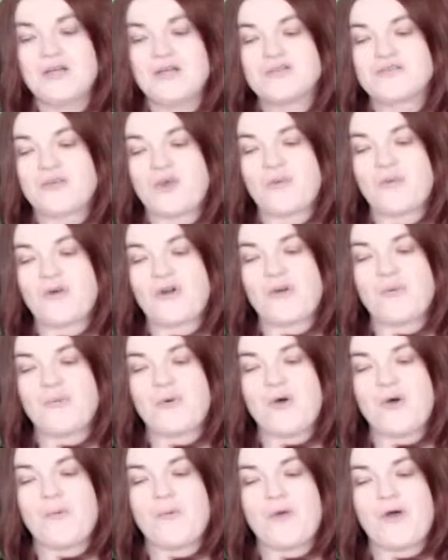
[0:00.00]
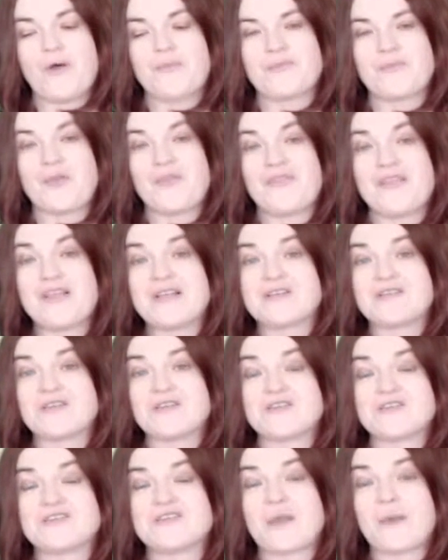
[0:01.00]
So I'm going to pop up. Now, these
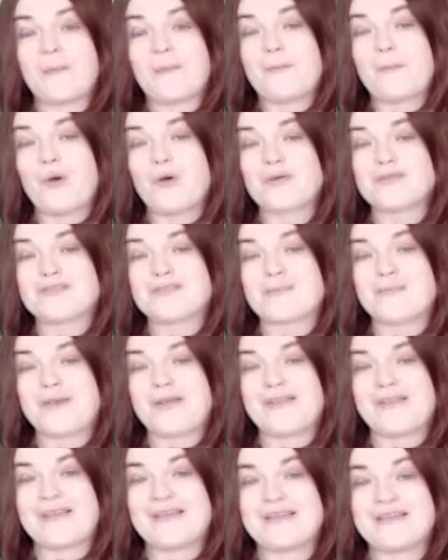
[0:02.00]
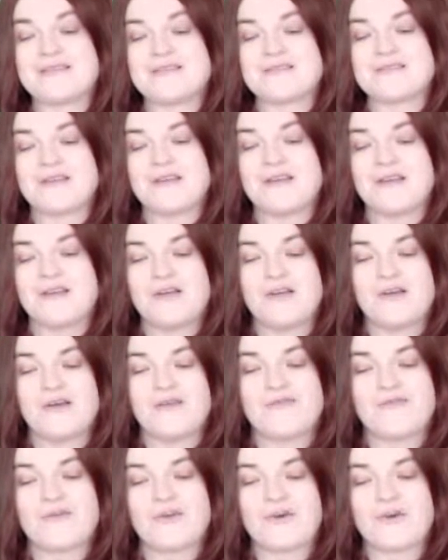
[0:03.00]
are some possibilities
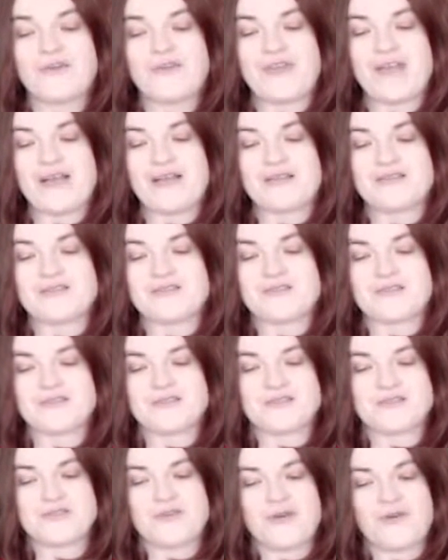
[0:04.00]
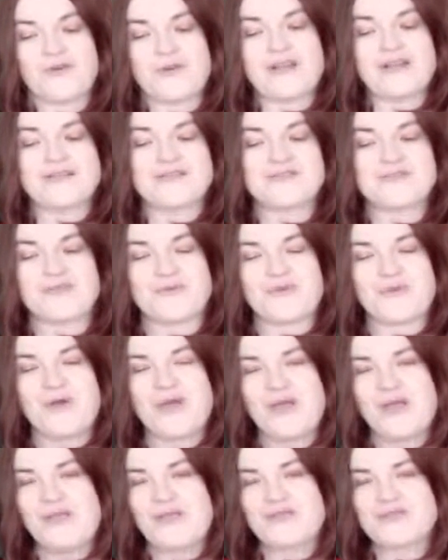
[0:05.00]
for the answers. Alright, so
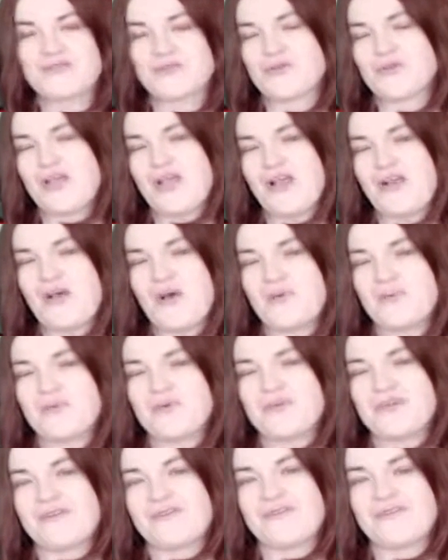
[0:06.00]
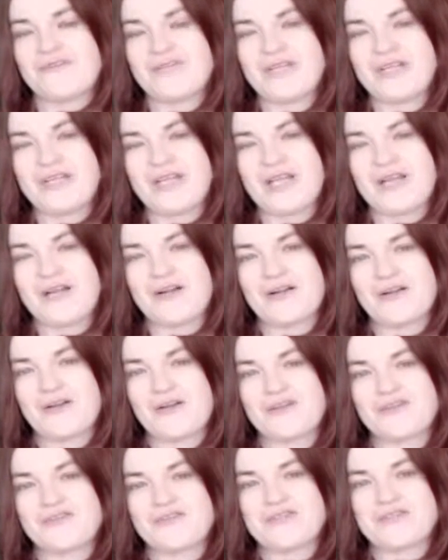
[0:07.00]
there's only a couple of 3-letter
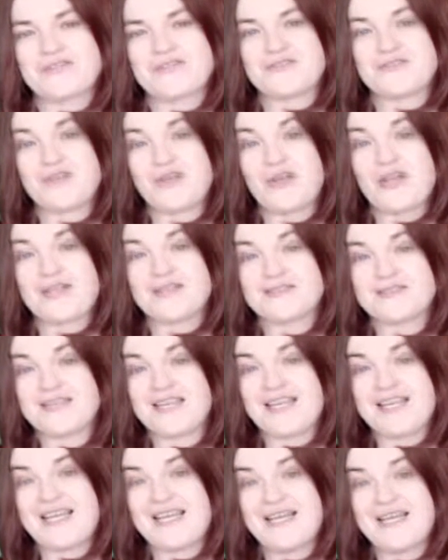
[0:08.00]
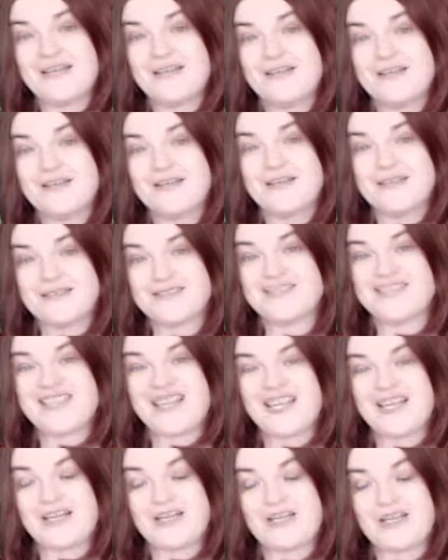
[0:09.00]
countries. USA, it's
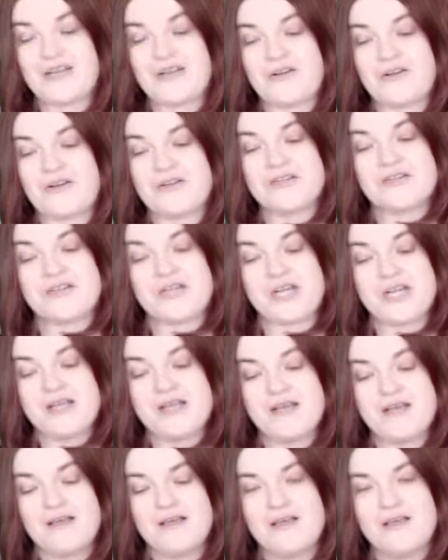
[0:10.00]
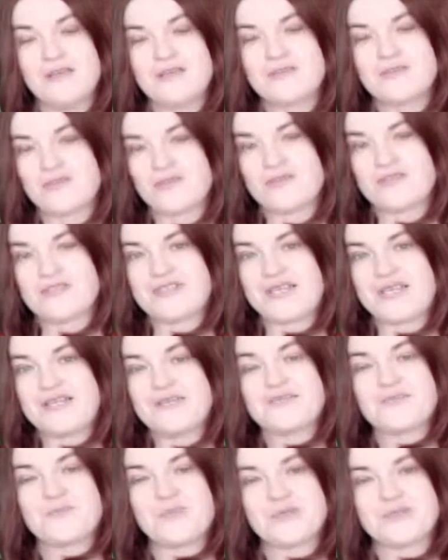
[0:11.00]
technically a country. It's got
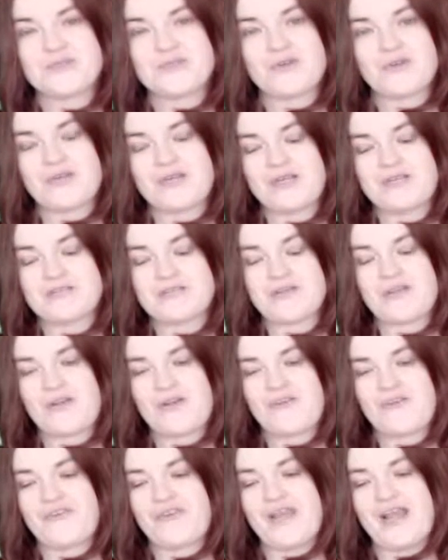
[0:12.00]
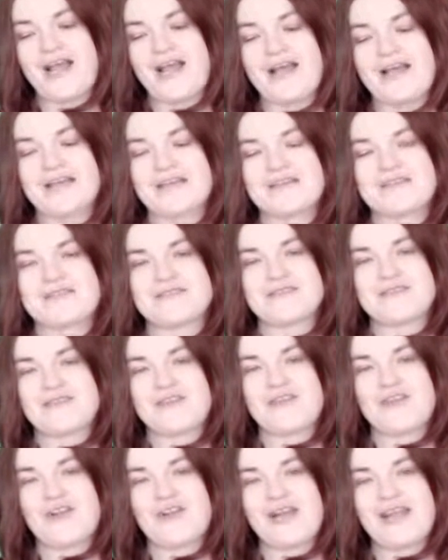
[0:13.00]
states, but it's a country. And the
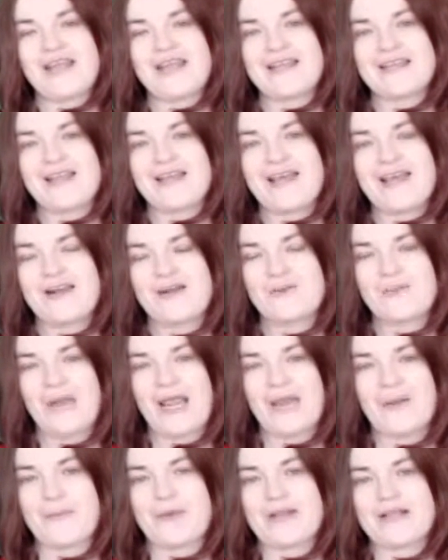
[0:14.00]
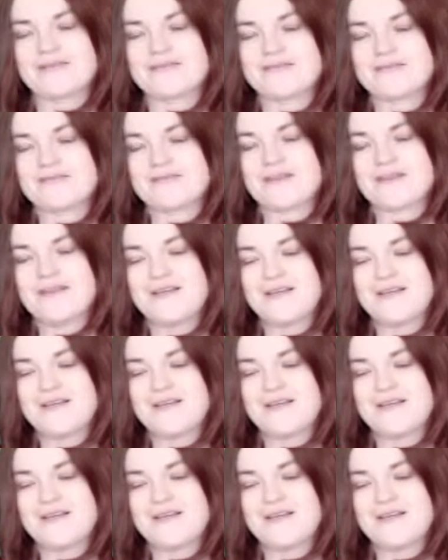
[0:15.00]
United Arab Emirates.